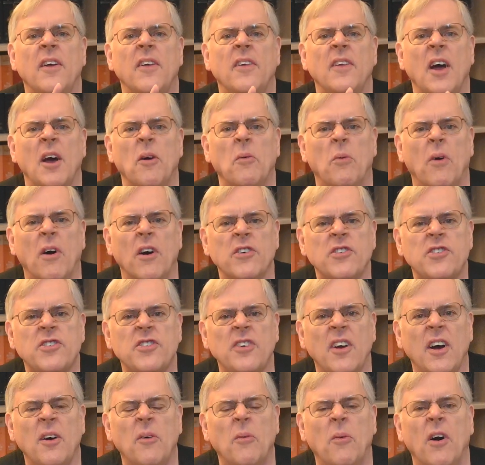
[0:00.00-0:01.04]
that
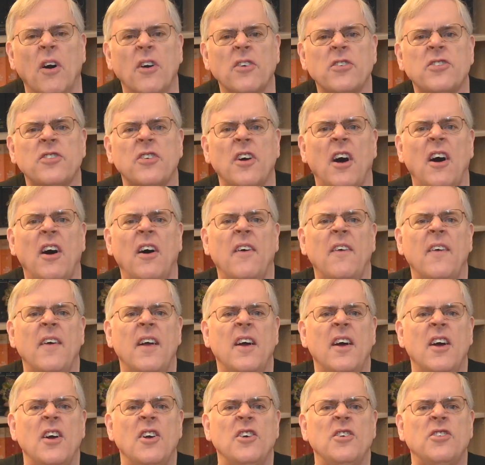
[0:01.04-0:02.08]
Warsaw
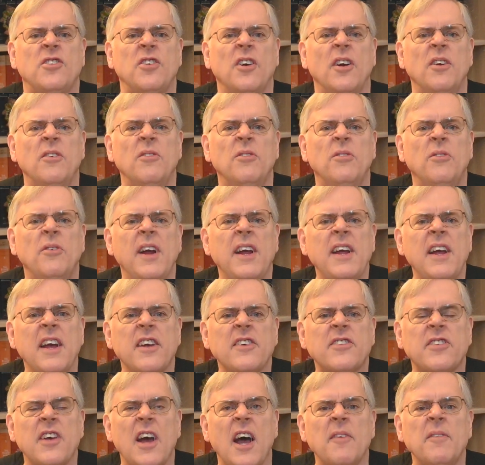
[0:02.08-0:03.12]
should
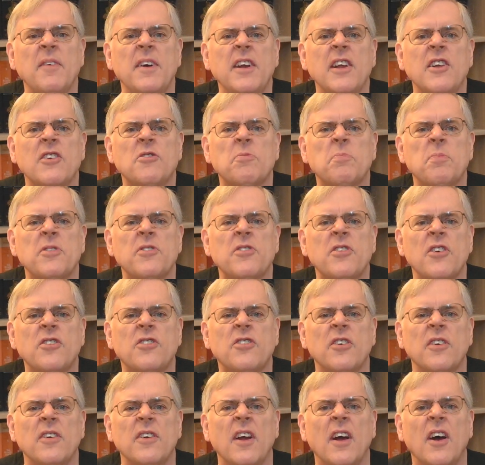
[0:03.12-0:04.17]
re-examine its
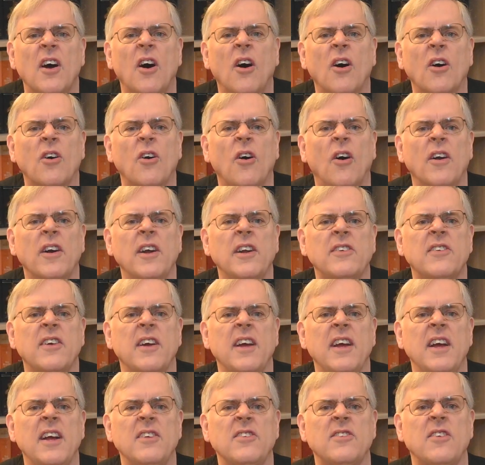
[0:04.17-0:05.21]
position, according to
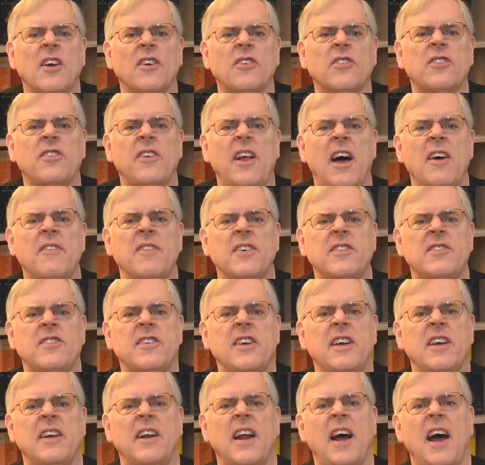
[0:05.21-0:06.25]
Intel Slava Z.